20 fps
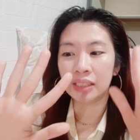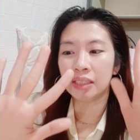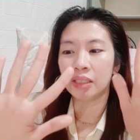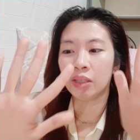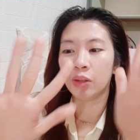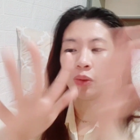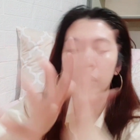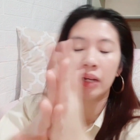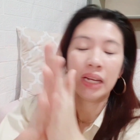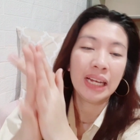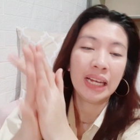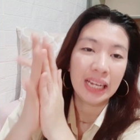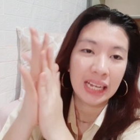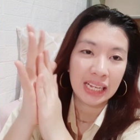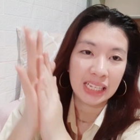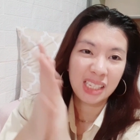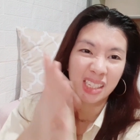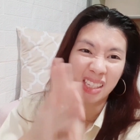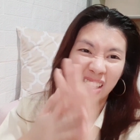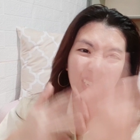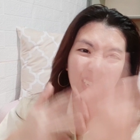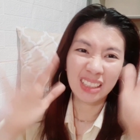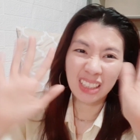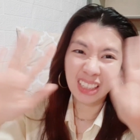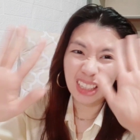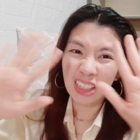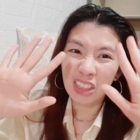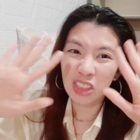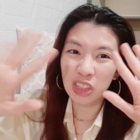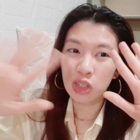So it's
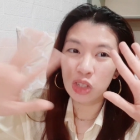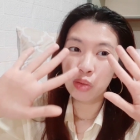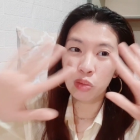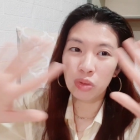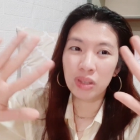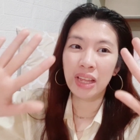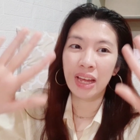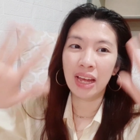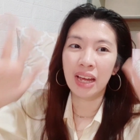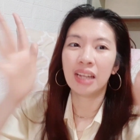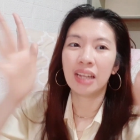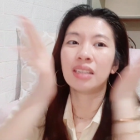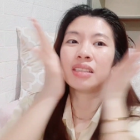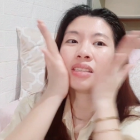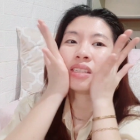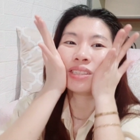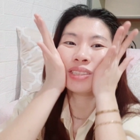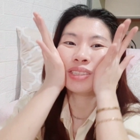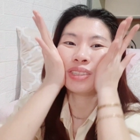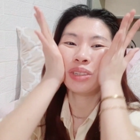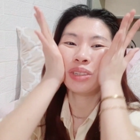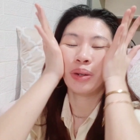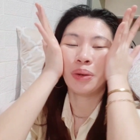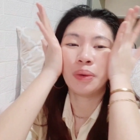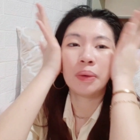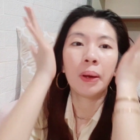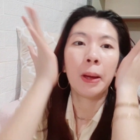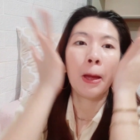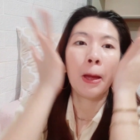technically just with the hands. So